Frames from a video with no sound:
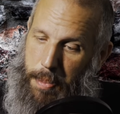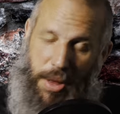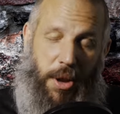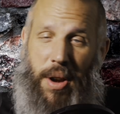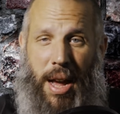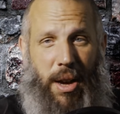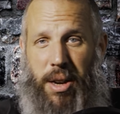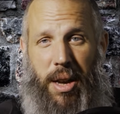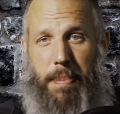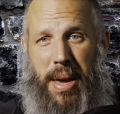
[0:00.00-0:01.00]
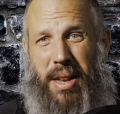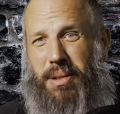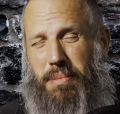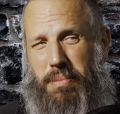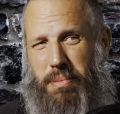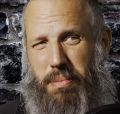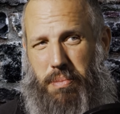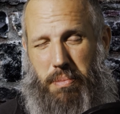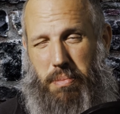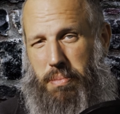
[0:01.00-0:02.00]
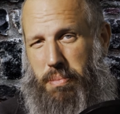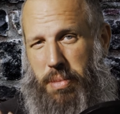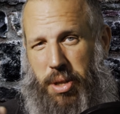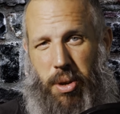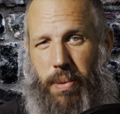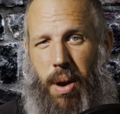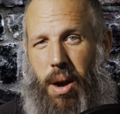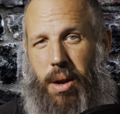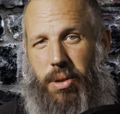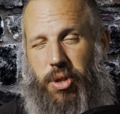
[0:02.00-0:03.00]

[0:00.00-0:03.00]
But they're not going to admit that they're wrong.